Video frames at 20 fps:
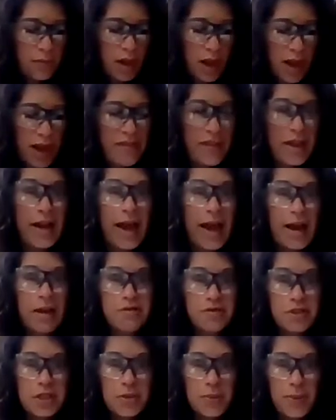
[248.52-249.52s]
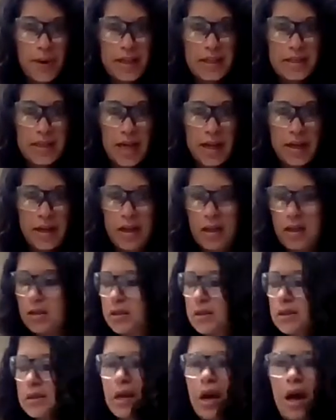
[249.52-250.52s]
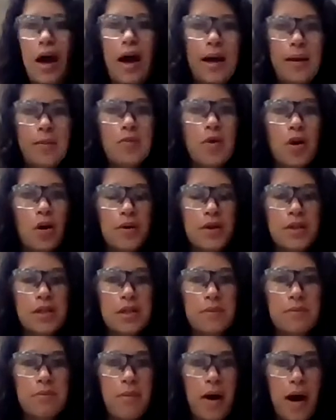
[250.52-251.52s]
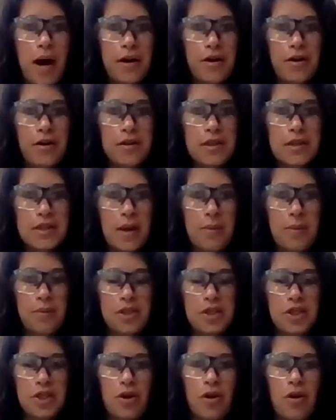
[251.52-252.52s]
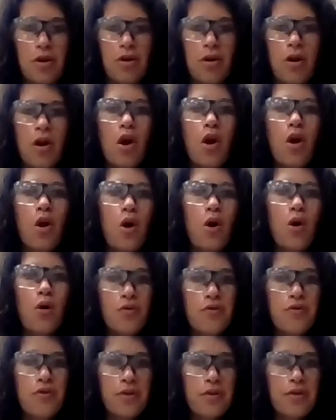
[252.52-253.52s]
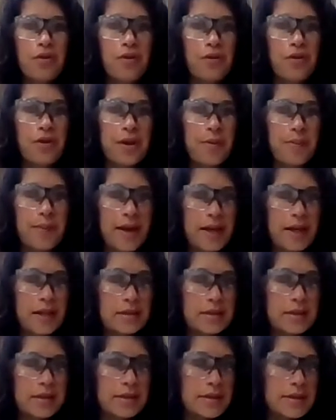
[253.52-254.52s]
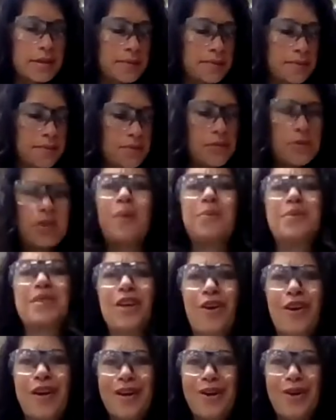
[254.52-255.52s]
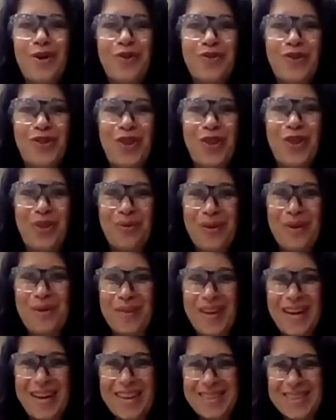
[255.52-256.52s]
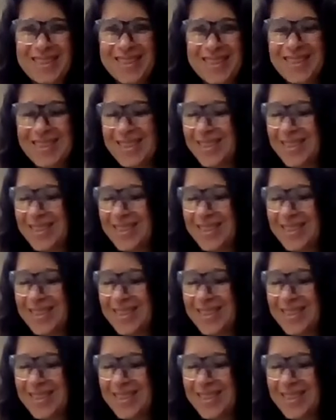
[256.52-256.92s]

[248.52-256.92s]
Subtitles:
and then every 20 seconds, I'm going to monitor the temperature over 30 minutes. I'm sorry, over 3 minutes.